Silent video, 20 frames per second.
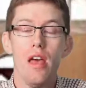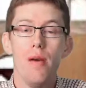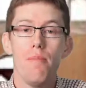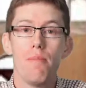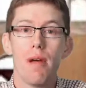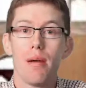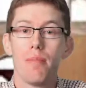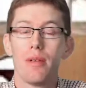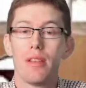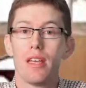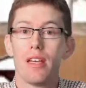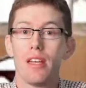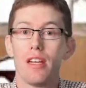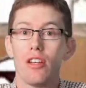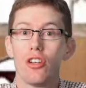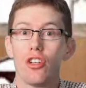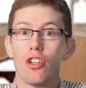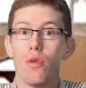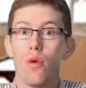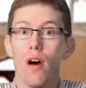maybe the
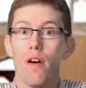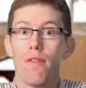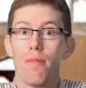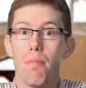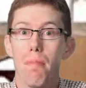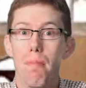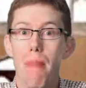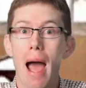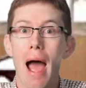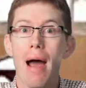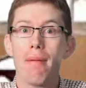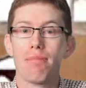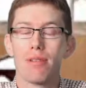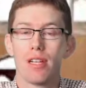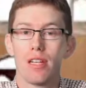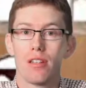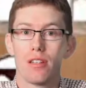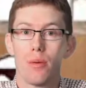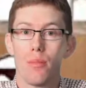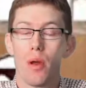issue of
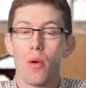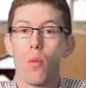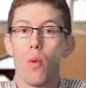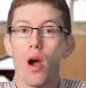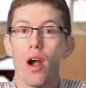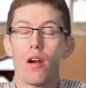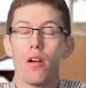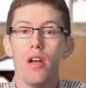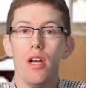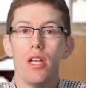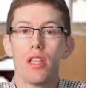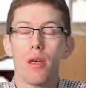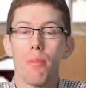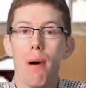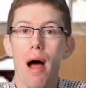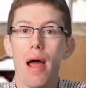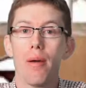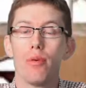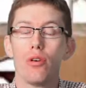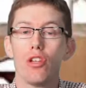baptism and where the
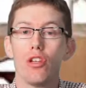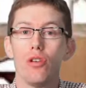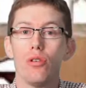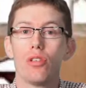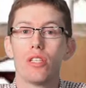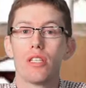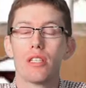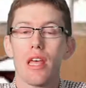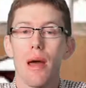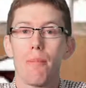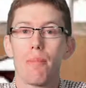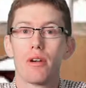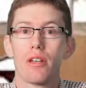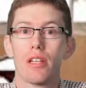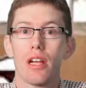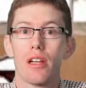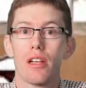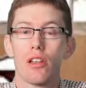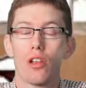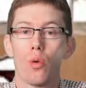Bible uses that
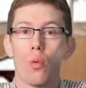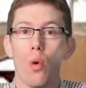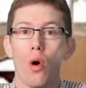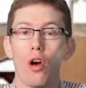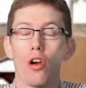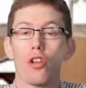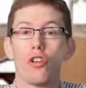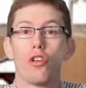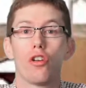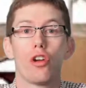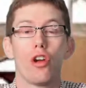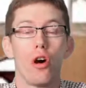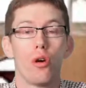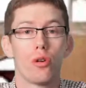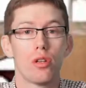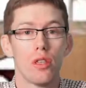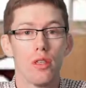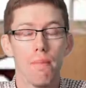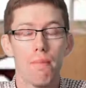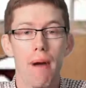particular word, you'll go
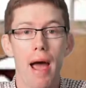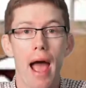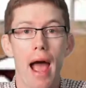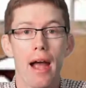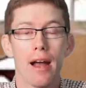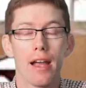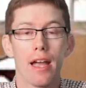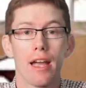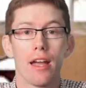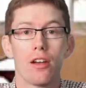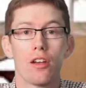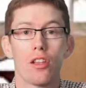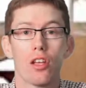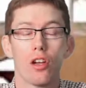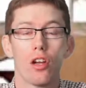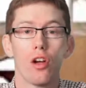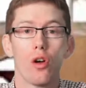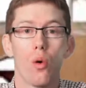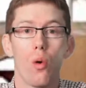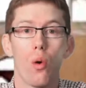to the back into the
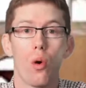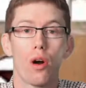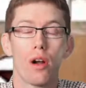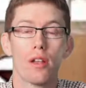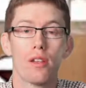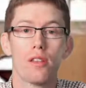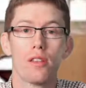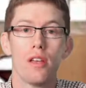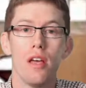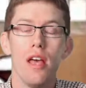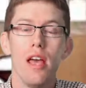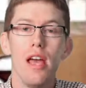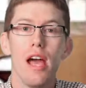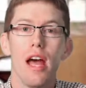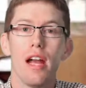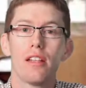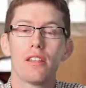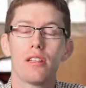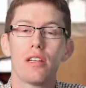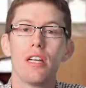concordance,
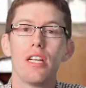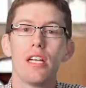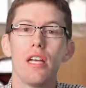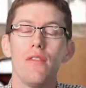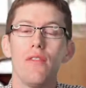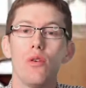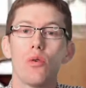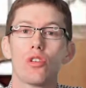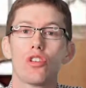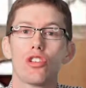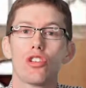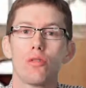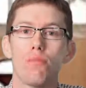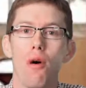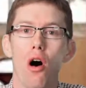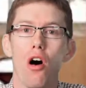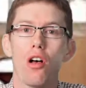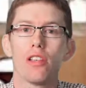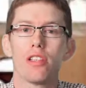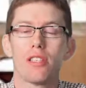and it's going to give you a
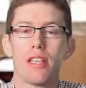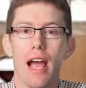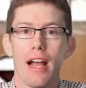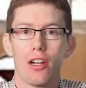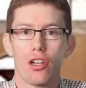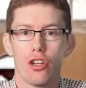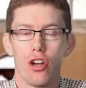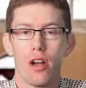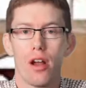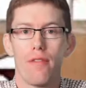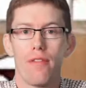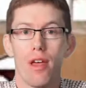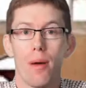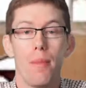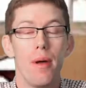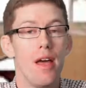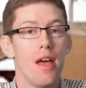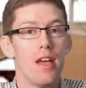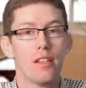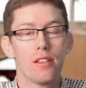small section of them.
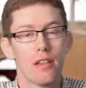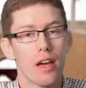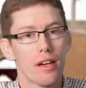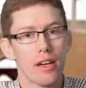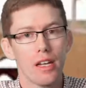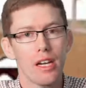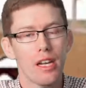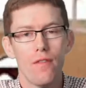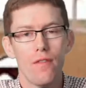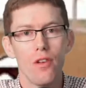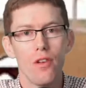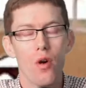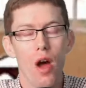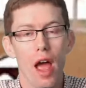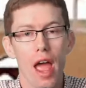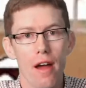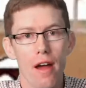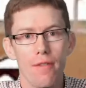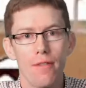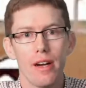It's not going to give you
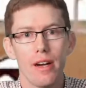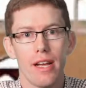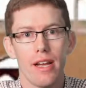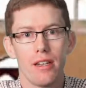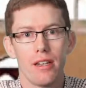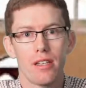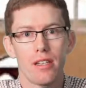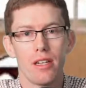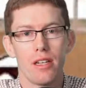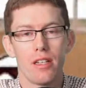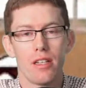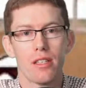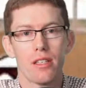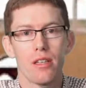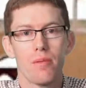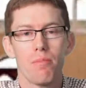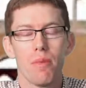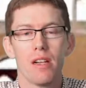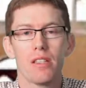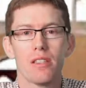every instance,
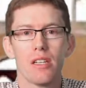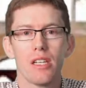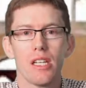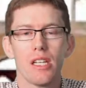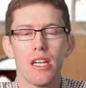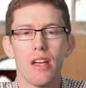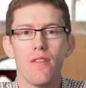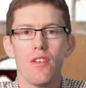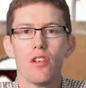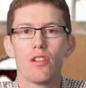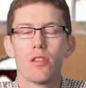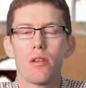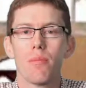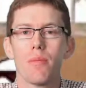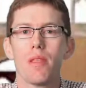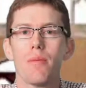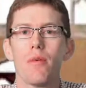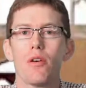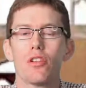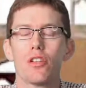but it's going to give you some
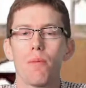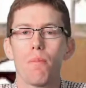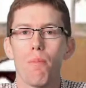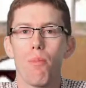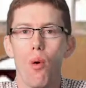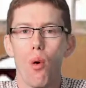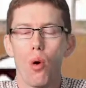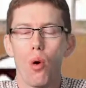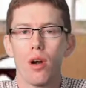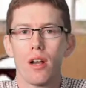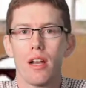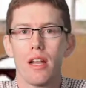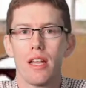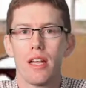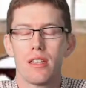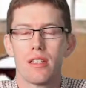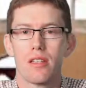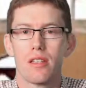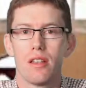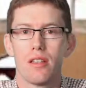of the most important
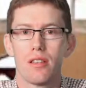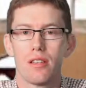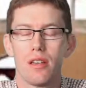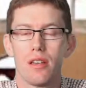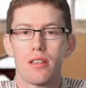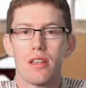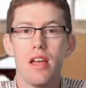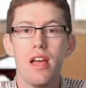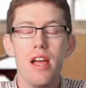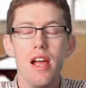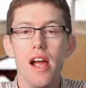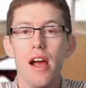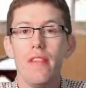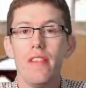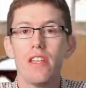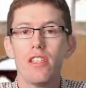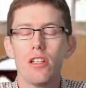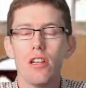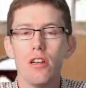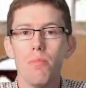instances.
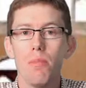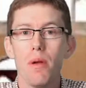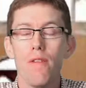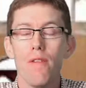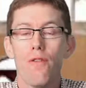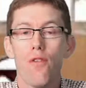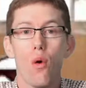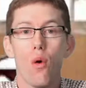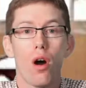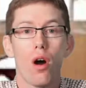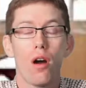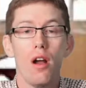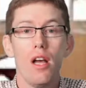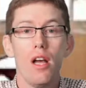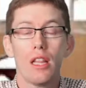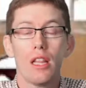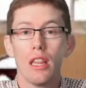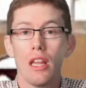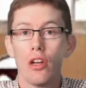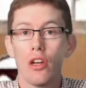And this could be for
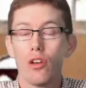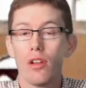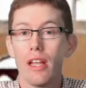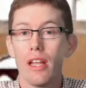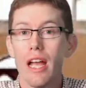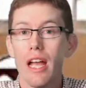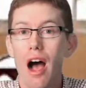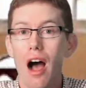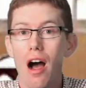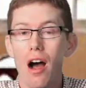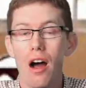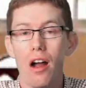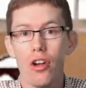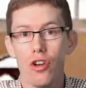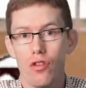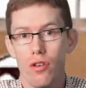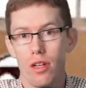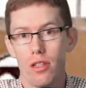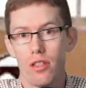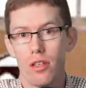literally
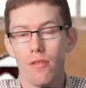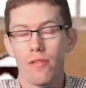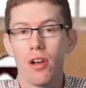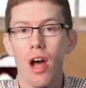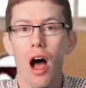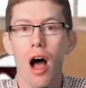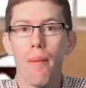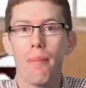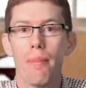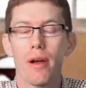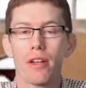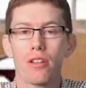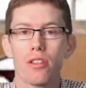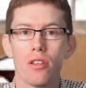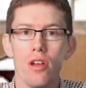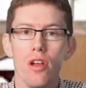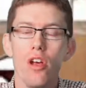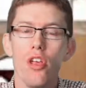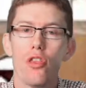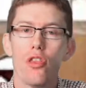hundreds of
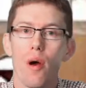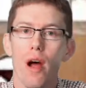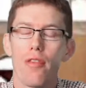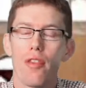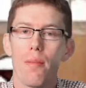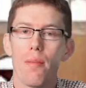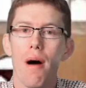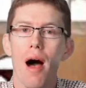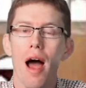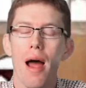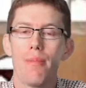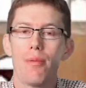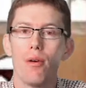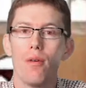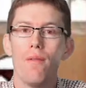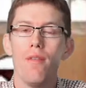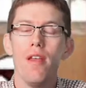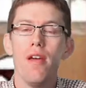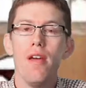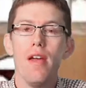topics throughout the
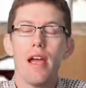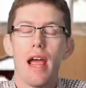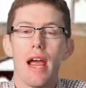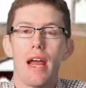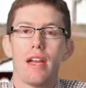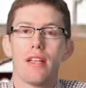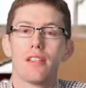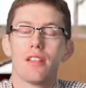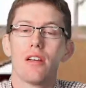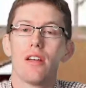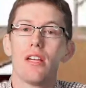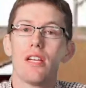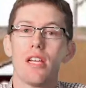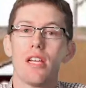Bible. And it's going to